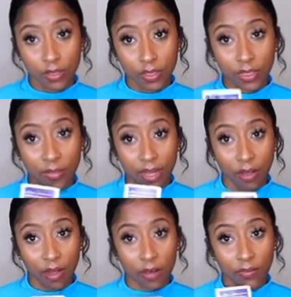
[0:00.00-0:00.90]
which is my
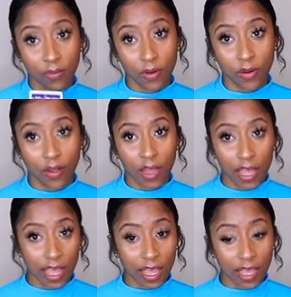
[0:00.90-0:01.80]
card for
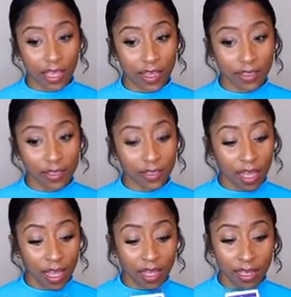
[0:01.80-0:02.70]

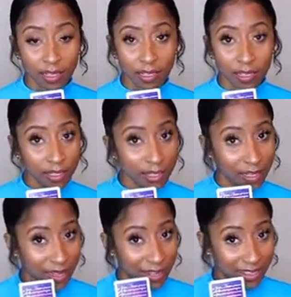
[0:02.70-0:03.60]

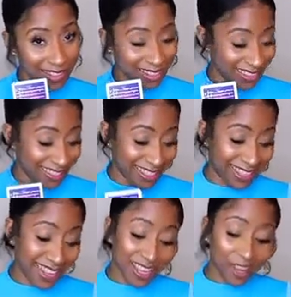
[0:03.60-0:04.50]
anxiety.
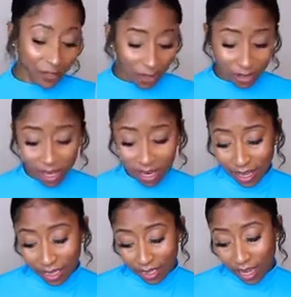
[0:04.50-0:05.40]
You feel a lot of
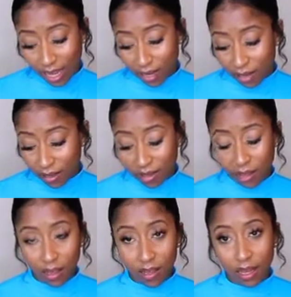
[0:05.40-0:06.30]
anxiety.
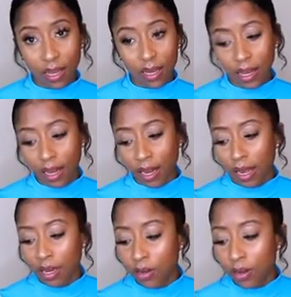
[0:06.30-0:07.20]

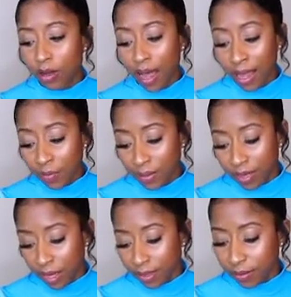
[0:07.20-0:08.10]
And you know, I
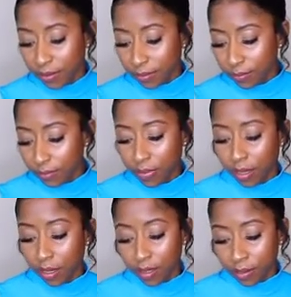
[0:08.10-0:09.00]
empathize,
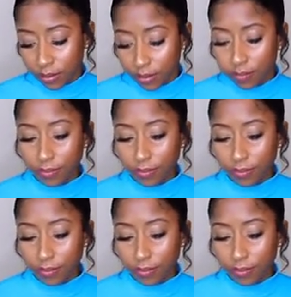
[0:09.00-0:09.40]
because